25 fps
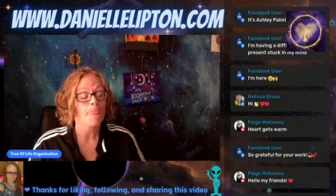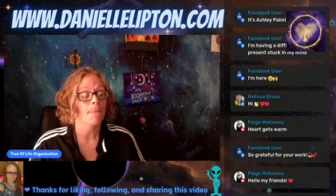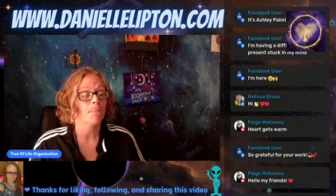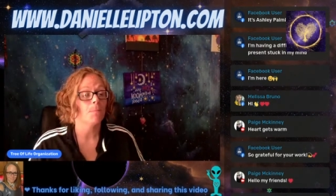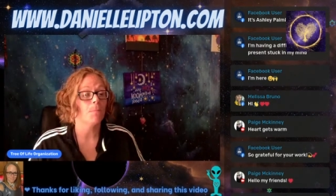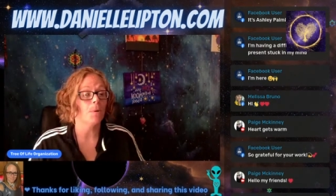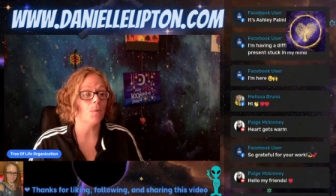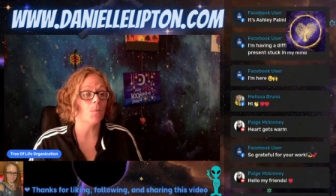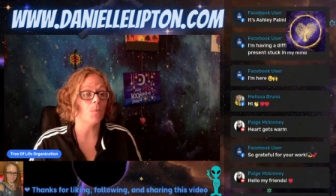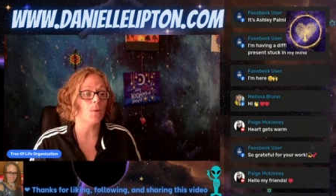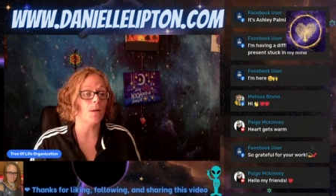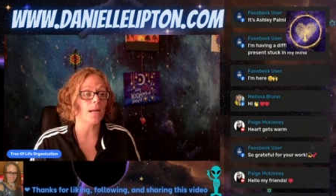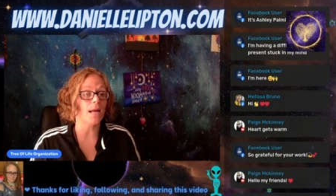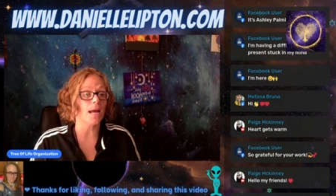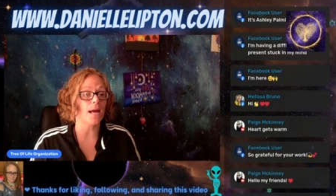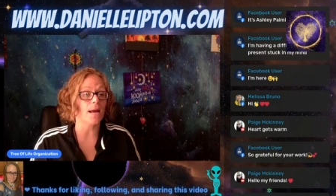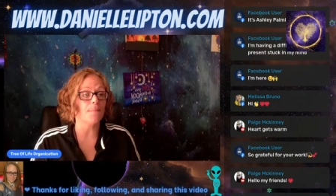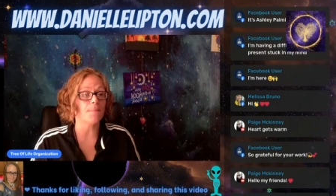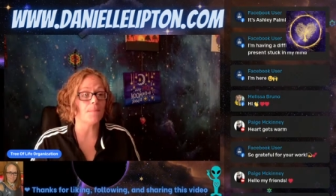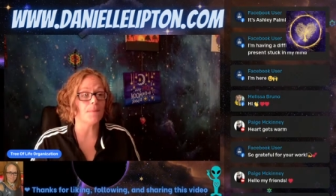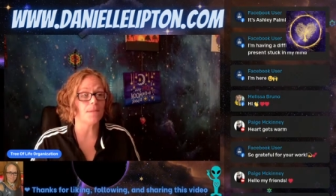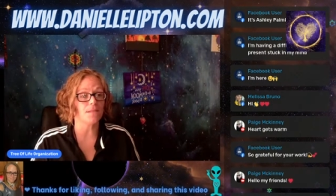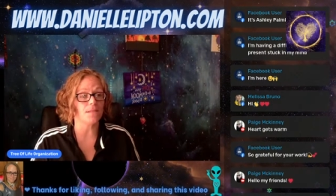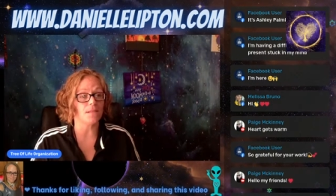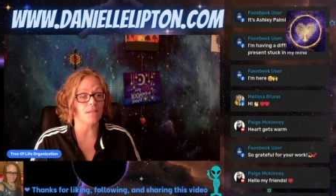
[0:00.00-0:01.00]
But what
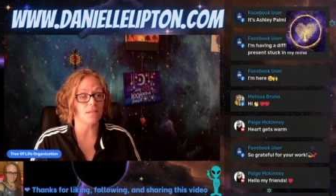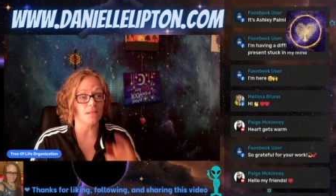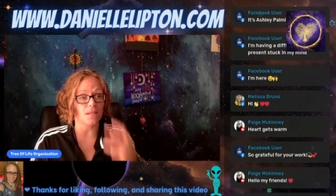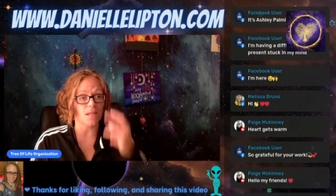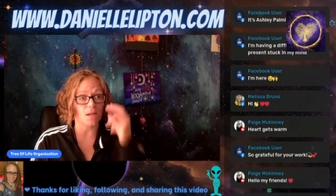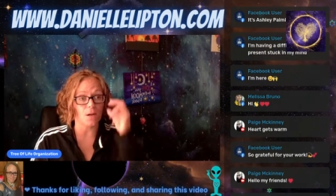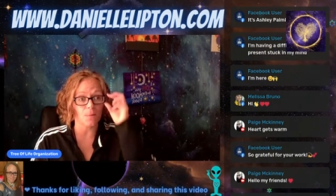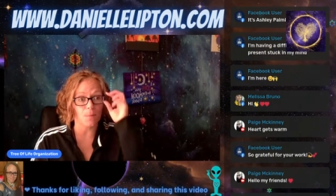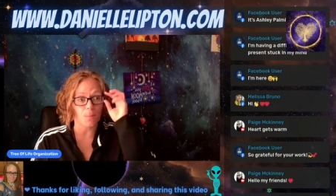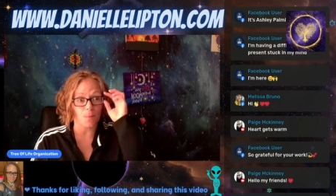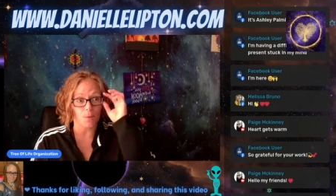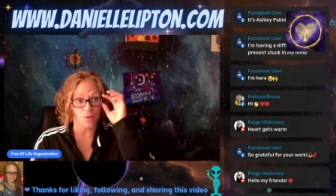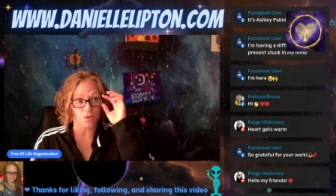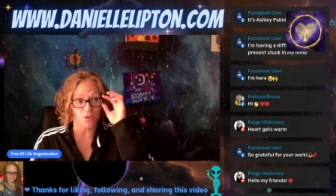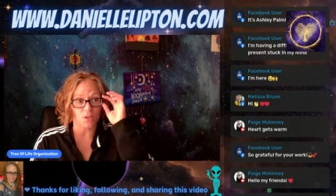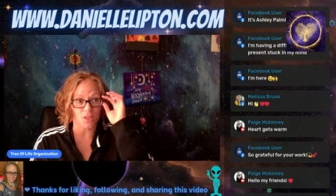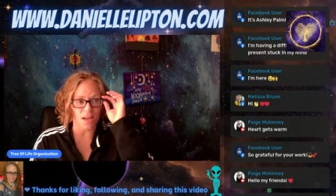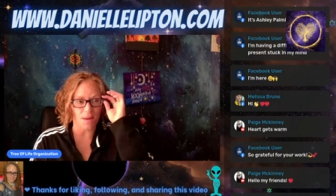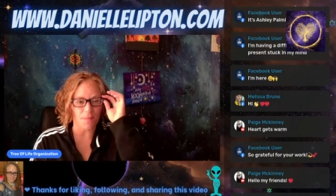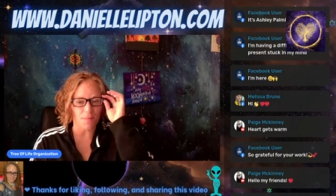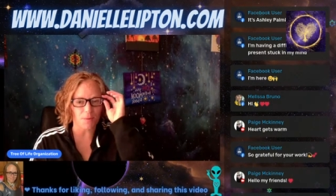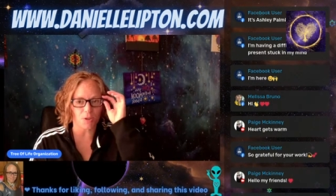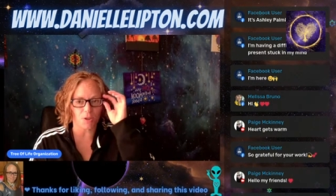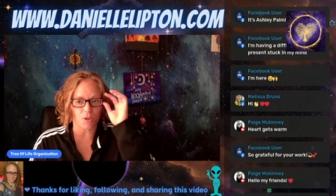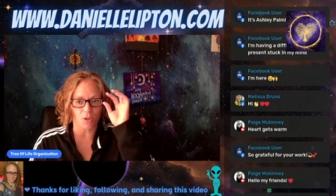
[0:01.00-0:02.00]
happens is their
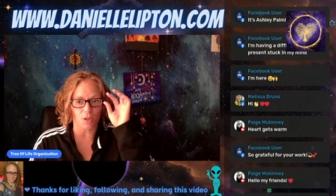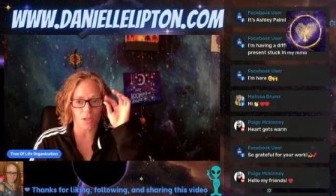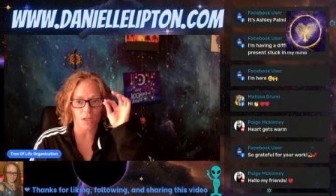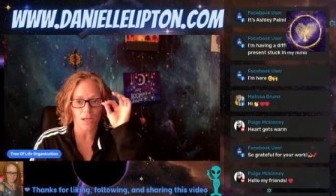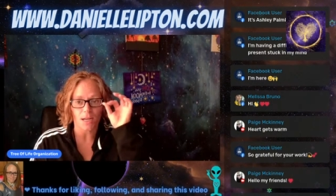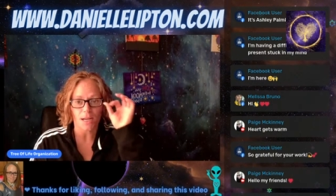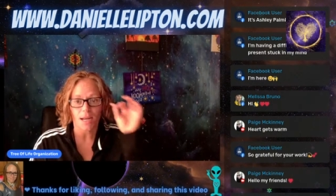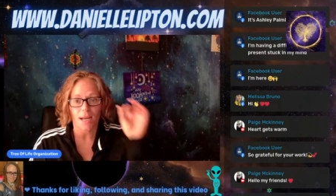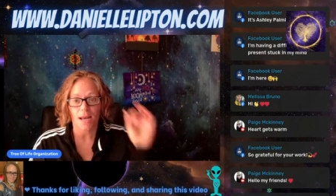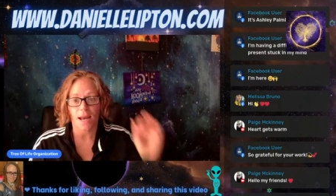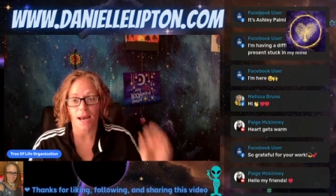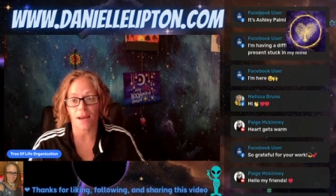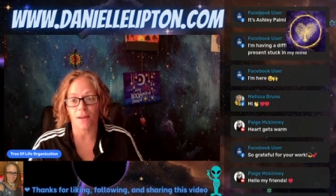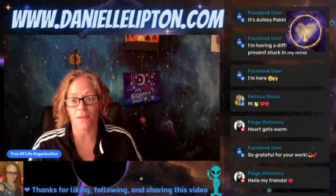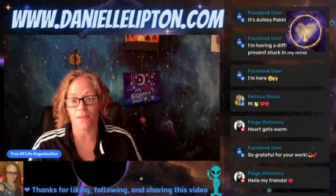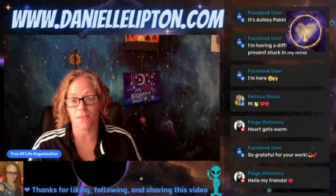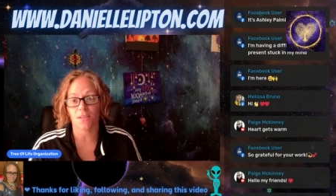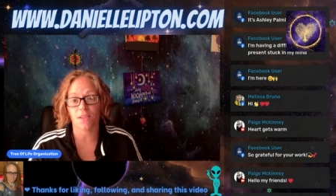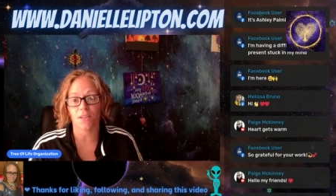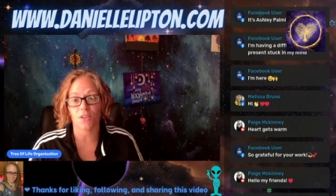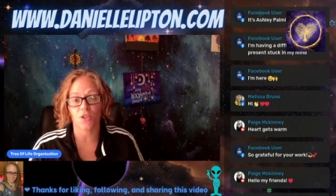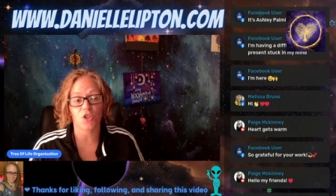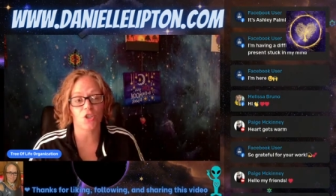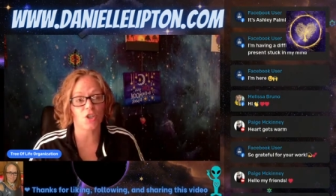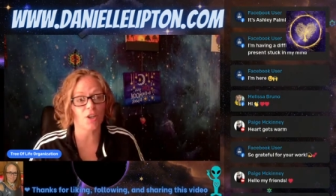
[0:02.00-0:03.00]
perception
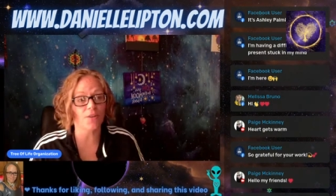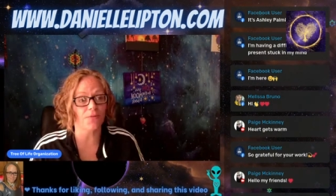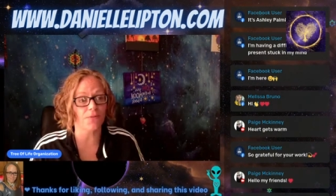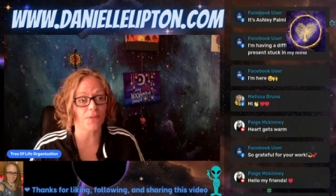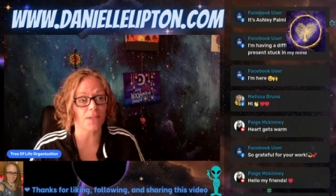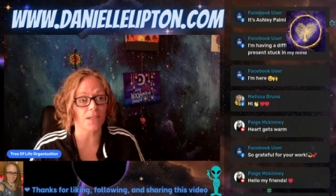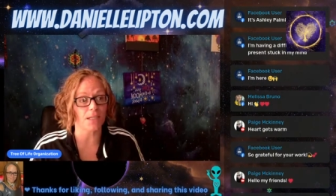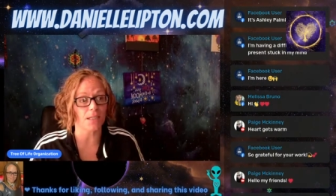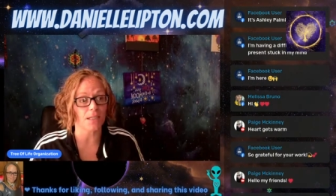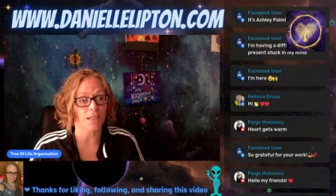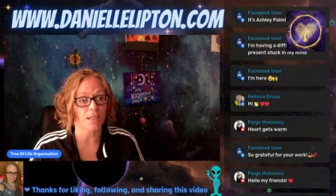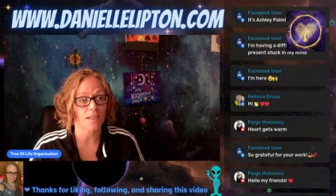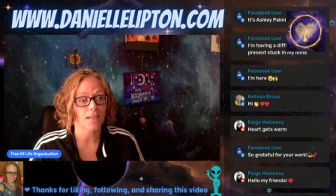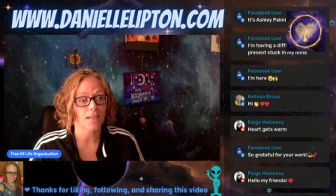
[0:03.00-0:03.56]
has shifted.